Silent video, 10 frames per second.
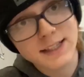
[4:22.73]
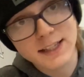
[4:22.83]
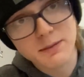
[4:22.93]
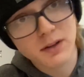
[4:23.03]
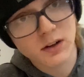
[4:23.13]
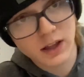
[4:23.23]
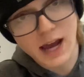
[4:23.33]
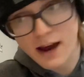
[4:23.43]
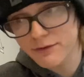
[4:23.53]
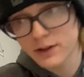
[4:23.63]
that's about all I
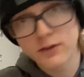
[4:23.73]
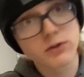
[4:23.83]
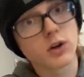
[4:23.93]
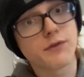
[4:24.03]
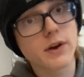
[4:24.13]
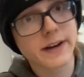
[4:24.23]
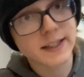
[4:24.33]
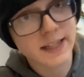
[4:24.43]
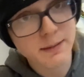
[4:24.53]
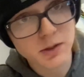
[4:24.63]
have for you. So if you have any
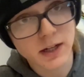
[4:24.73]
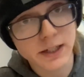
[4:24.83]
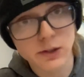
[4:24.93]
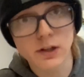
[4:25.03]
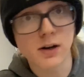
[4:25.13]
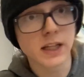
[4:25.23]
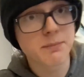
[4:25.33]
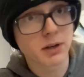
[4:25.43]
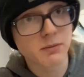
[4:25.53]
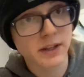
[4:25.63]
tips on how to do the ollie,
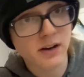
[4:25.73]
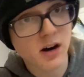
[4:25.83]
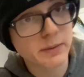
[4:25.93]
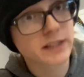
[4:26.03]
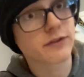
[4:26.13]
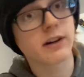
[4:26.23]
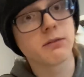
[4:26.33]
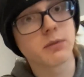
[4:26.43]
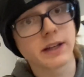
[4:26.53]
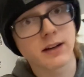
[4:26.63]
put them in the comments for
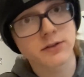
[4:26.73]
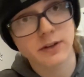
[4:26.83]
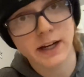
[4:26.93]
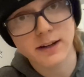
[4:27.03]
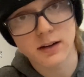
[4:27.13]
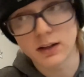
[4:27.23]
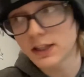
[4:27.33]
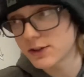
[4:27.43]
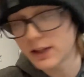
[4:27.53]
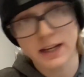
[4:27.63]
anybody else learning how to ollie
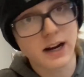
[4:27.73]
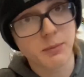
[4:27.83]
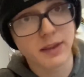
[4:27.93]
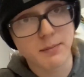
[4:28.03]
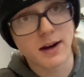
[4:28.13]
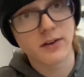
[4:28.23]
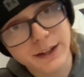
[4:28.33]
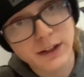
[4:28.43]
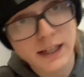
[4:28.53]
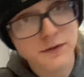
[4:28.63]
so they can help them out.
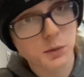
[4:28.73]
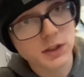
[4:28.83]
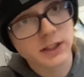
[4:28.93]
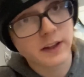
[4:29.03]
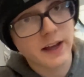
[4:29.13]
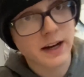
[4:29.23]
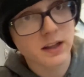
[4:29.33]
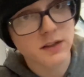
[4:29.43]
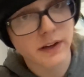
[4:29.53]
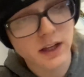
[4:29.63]
Thank you guys for watching to the end of
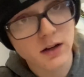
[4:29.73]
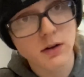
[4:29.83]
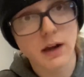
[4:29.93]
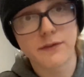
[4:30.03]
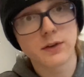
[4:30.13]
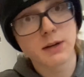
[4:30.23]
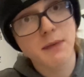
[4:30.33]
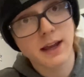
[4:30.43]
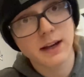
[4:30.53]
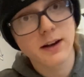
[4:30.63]
this video. If you did
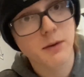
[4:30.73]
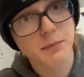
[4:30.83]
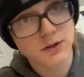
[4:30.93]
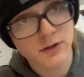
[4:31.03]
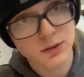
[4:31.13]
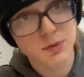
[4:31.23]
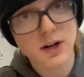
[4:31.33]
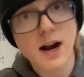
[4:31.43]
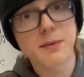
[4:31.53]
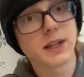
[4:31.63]
make it here, be sure to
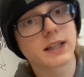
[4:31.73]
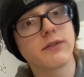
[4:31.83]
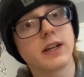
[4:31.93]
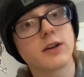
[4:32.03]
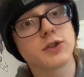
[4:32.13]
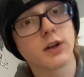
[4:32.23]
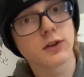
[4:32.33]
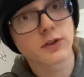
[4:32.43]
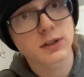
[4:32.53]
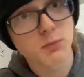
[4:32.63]
subscribe and like the video so you can
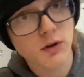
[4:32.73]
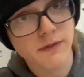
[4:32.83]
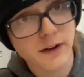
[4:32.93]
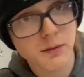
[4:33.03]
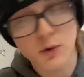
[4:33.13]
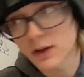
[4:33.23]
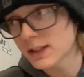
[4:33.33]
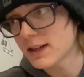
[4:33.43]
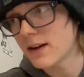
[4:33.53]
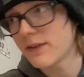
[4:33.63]
learn some more fingerboarding
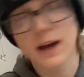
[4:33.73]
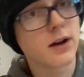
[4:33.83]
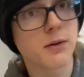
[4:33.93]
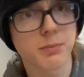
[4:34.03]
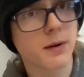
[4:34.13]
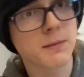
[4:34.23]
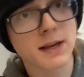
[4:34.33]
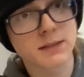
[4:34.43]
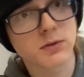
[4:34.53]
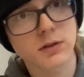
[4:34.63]
stuff. I know I'll probably
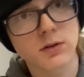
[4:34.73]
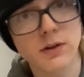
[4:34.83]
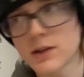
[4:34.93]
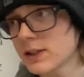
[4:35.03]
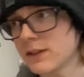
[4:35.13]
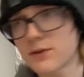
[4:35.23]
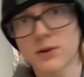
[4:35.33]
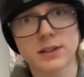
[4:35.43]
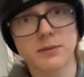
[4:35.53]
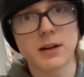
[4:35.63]
make some more tutorials, and of
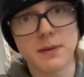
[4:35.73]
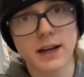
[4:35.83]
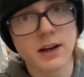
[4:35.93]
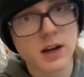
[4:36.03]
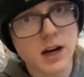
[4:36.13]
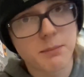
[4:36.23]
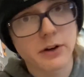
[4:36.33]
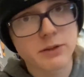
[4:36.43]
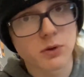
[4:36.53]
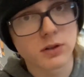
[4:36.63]
course I'm going to make a
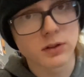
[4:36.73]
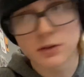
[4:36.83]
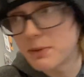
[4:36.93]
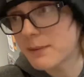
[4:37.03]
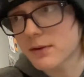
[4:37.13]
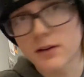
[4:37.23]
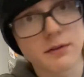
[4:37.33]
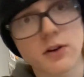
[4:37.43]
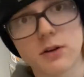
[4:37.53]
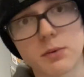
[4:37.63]
bunch more little paper
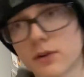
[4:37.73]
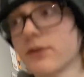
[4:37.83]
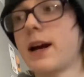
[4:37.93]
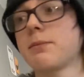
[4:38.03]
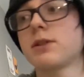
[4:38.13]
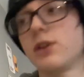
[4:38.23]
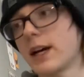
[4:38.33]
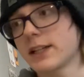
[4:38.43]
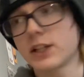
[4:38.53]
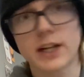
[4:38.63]
and cardboard ramps so you
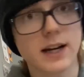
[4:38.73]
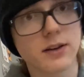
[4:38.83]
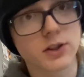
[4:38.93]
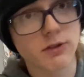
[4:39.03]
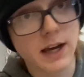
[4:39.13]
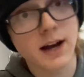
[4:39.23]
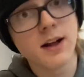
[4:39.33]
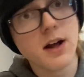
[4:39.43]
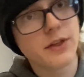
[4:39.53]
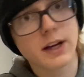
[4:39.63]
guys can check out. So yeah,
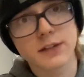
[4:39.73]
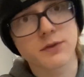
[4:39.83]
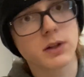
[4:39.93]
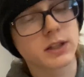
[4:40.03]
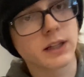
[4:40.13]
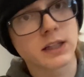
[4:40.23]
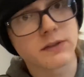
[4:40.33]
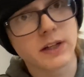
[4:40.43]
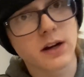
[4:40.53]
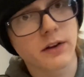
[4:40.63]
thank you guys for watching the end of this
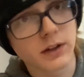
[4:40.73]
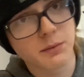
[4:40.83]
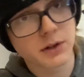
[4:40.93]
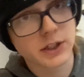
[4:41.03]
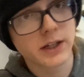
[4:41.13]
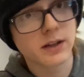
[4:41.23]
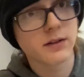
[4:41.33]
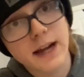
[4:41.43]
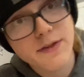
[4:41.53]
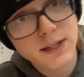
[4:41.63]
video. I really appreciate it.
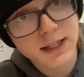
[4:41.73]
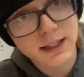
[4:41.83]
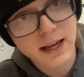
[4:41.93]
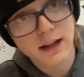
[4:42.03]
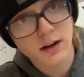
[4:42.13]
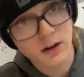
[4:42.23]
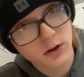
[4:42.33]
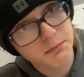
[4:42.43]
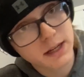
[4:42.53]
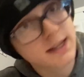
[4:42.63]
Again, this is going to take a
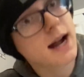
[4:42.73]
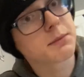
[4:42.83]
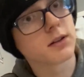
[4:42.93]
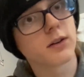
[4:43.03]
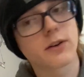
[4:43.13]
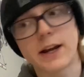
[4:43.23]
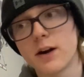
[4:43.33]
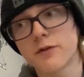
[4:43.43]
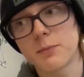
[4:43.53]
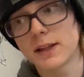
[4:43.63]
good bit of time to learn. I
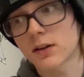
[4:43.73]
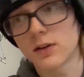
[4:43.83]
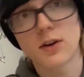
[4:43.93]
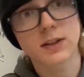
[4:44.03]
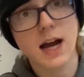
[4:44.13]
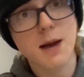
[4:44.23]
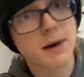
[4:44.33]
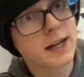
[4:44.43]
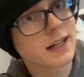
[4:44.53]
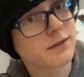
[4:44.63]
know for me it took a long time.
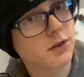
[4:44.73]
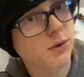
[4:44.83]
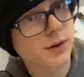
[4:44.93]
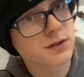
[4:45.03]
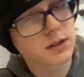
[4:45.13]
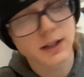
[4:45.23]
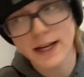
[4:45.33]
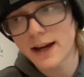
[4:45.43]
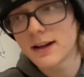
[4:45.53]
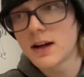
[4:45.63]
I didn't have tutorials to look at,